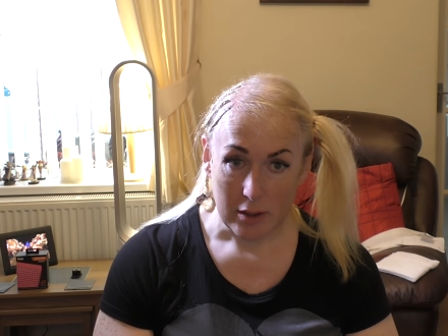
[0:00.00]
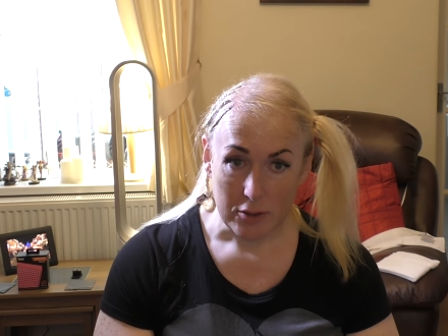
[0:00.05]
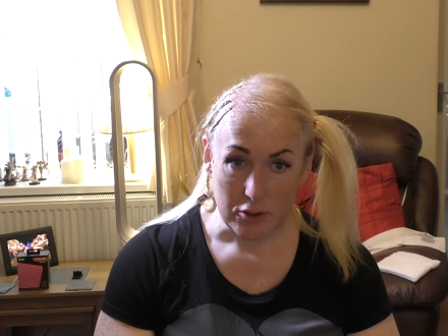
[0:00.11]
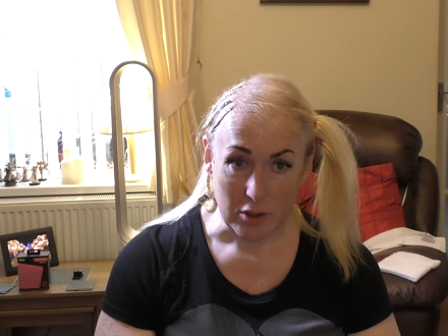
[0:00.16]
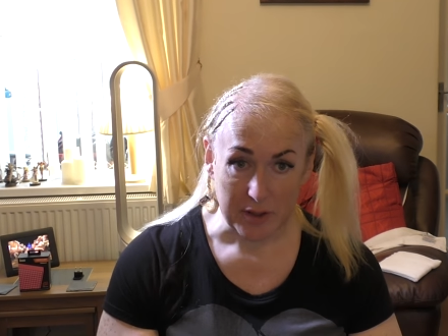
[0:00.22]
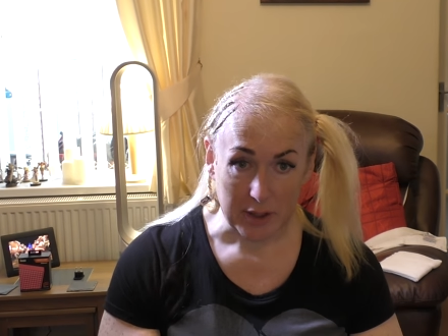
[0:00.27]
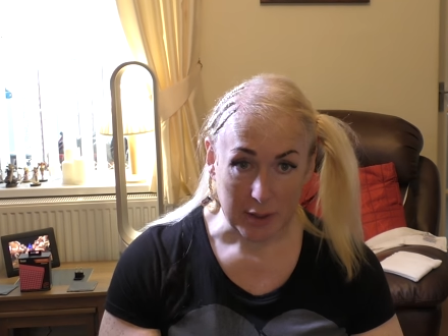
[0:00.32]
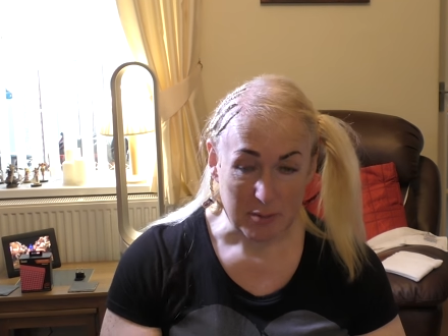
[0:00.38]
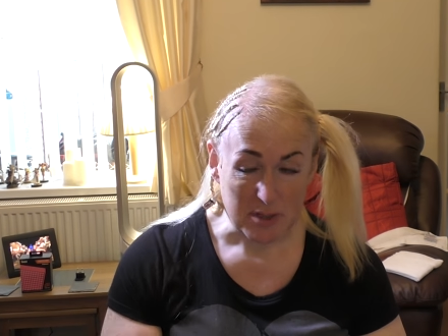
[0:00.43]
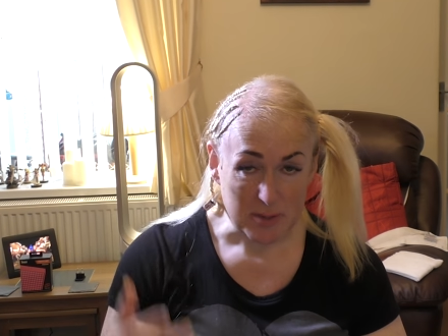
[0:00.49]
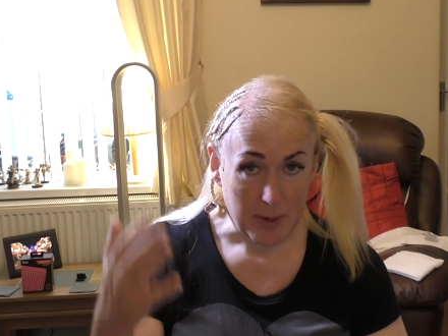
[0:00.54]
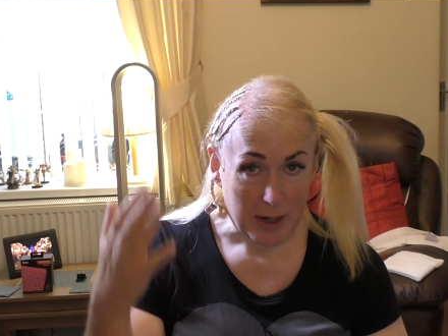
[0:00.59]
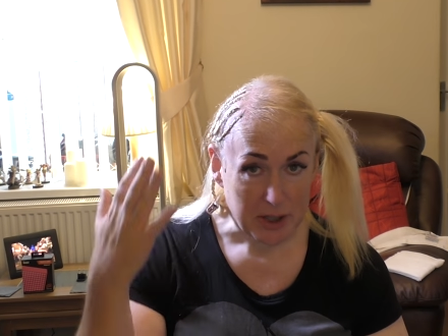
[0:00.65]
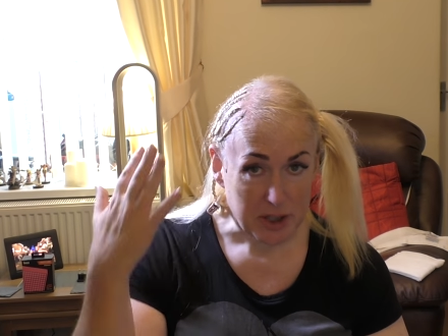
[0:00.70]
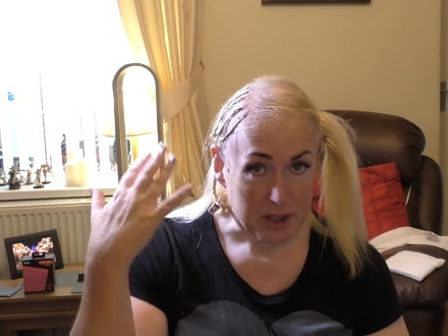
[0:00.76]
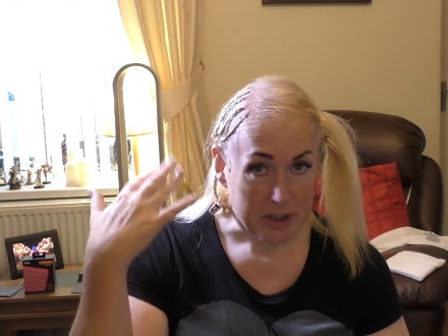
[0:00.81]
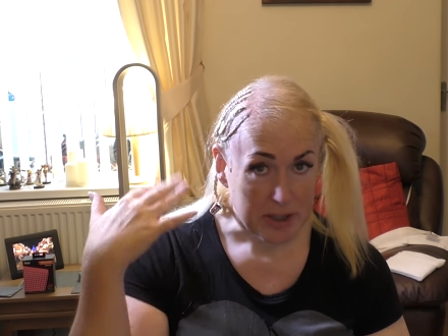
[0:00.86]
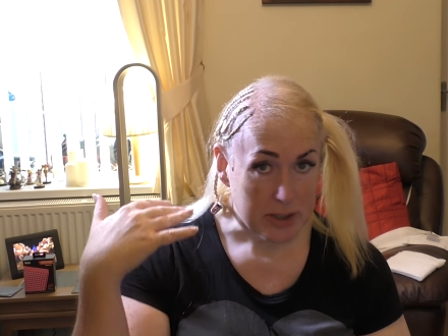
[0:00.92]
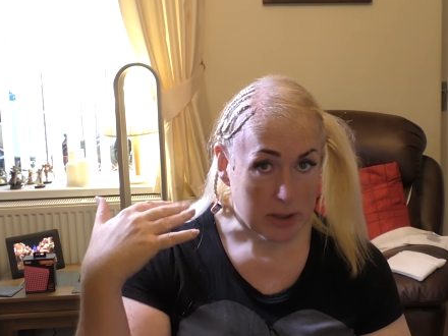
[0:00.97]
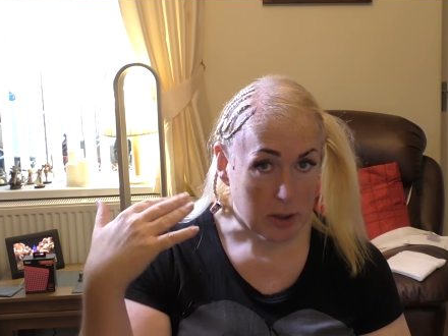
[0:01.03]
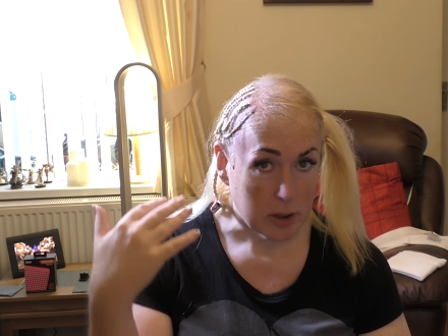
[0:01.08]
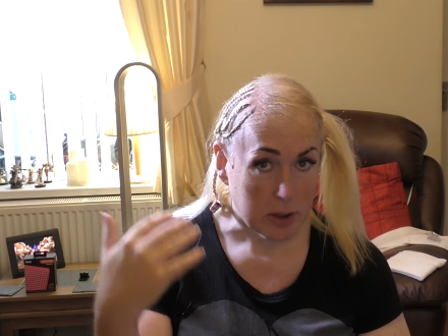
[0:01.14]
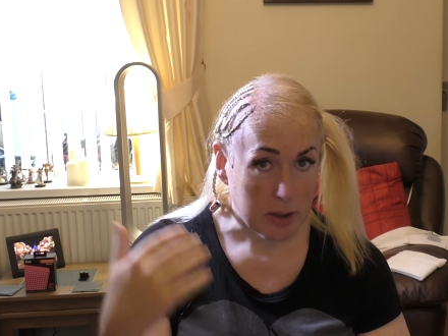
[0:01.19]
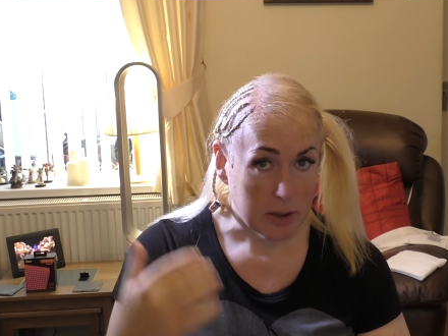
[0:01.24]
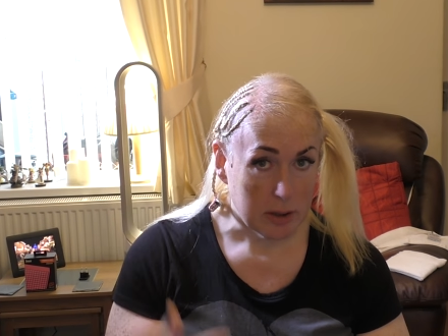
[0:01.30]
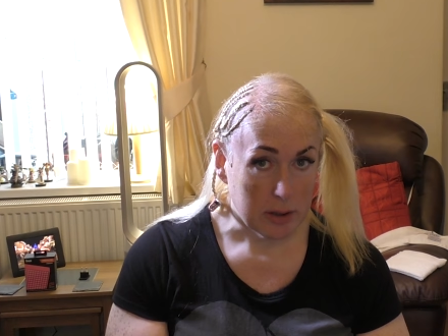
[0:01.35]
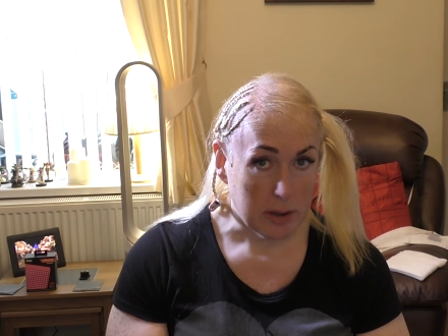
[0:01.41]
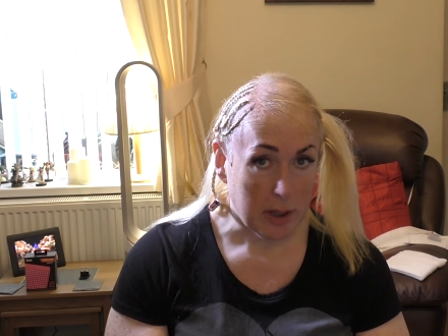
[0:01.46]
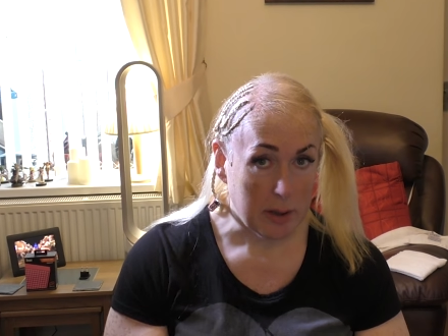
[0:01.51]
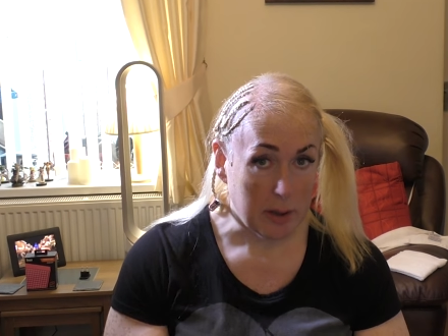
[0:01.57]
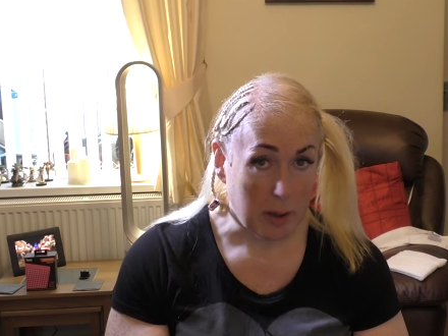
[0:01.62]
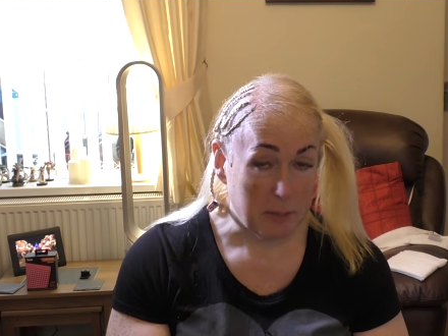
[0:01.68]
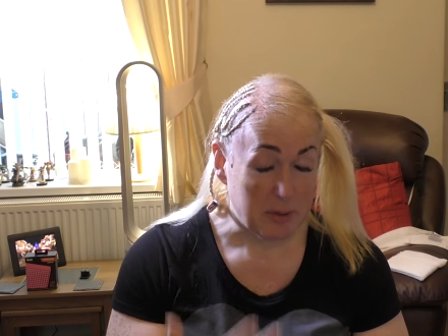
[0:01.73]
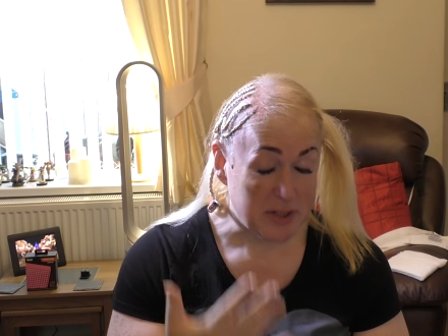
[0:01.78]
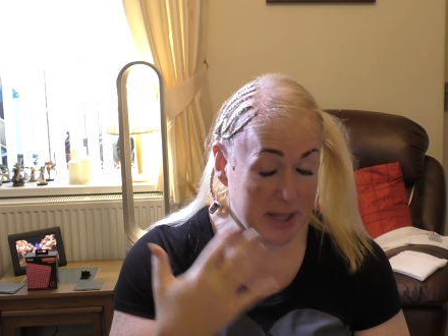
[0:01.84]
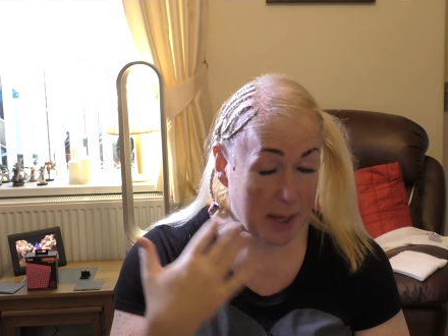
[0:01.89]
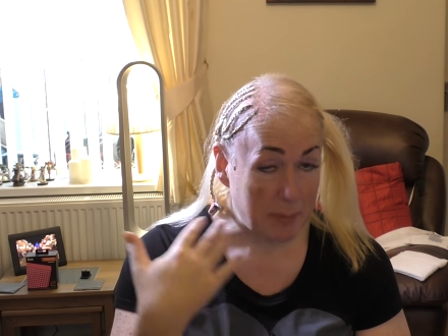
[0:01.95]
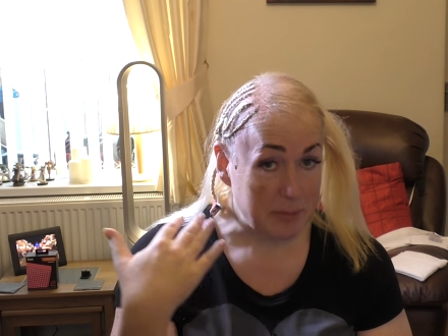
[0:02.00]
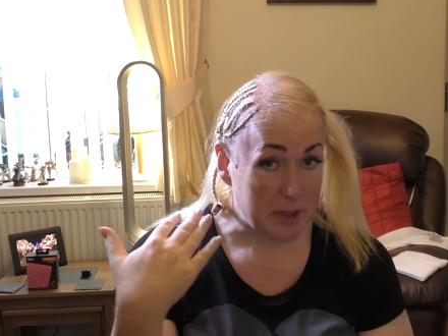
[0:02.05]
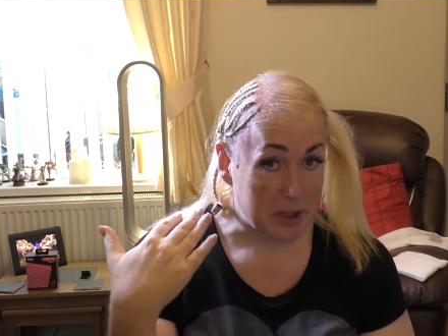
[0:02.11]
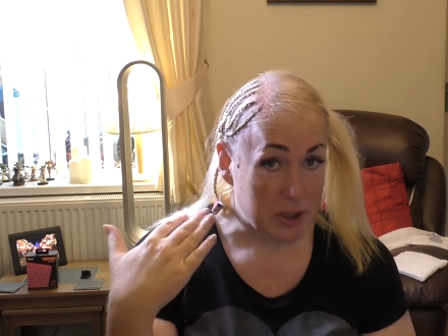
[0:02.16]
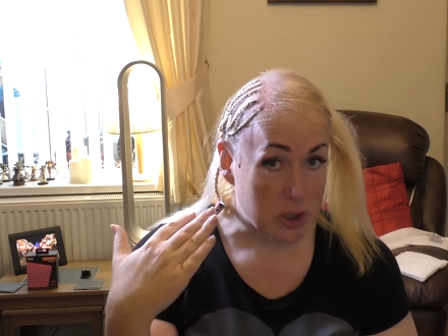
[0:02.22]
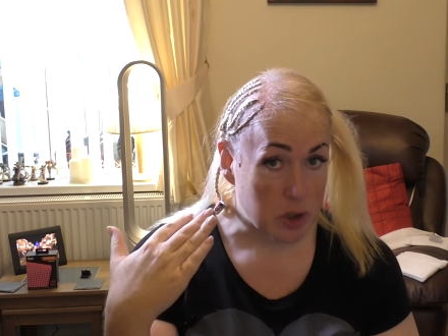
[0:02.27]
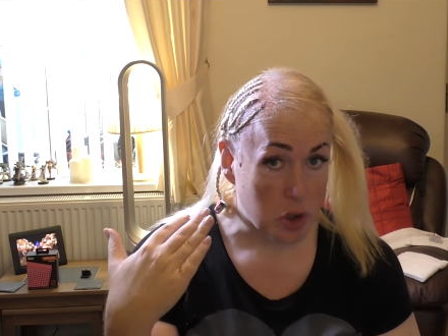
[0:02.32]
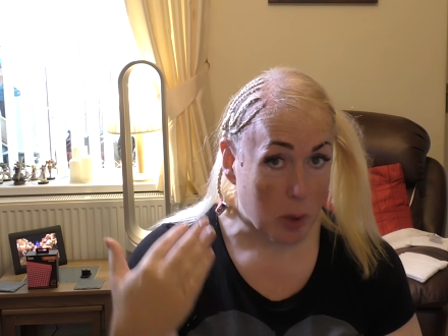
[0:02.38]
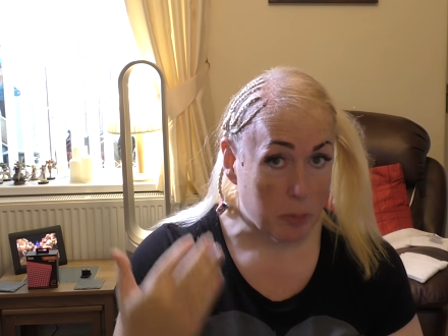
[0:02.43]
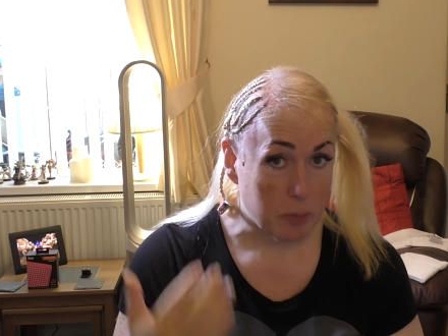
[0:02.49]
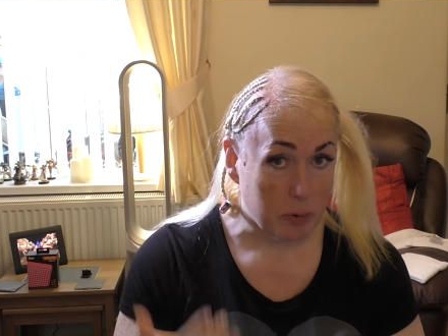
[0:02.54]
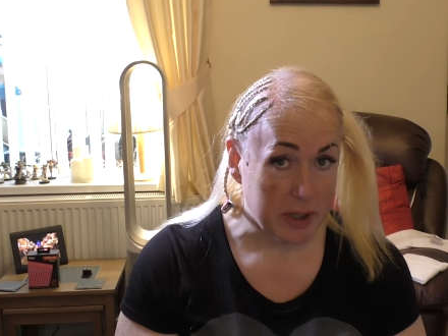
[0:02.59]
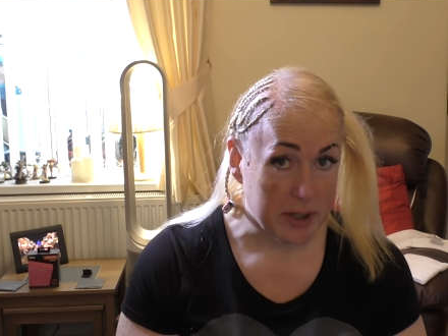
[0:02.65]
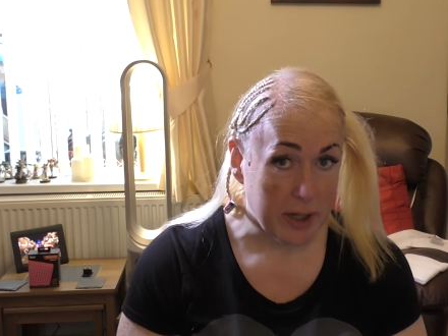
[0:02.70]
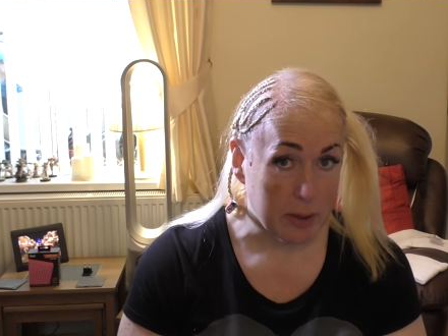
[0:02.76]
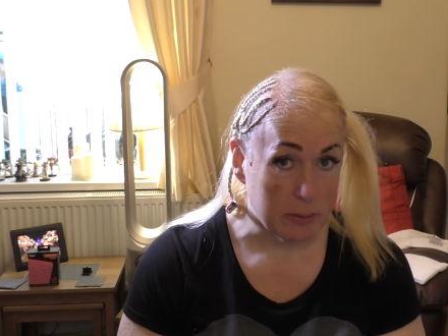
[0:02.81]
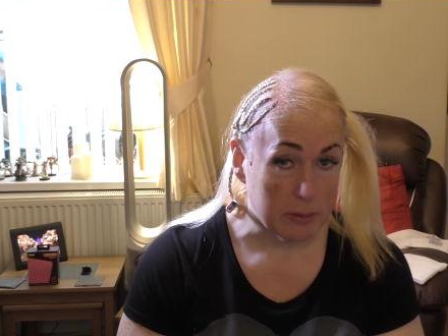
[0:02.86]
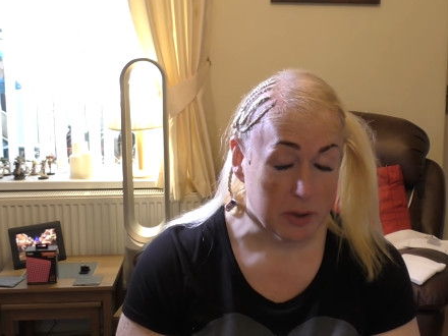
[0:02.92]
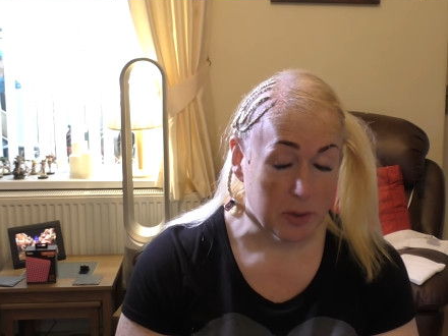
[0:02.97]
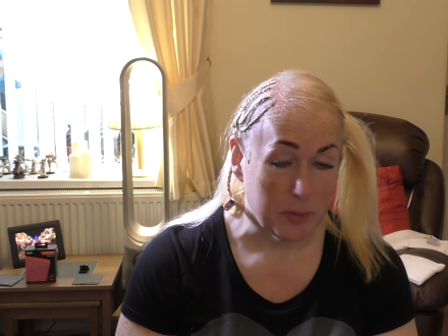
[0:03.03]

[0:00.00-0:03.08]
So I think I'm smashing this up. I was tempted to stop right now,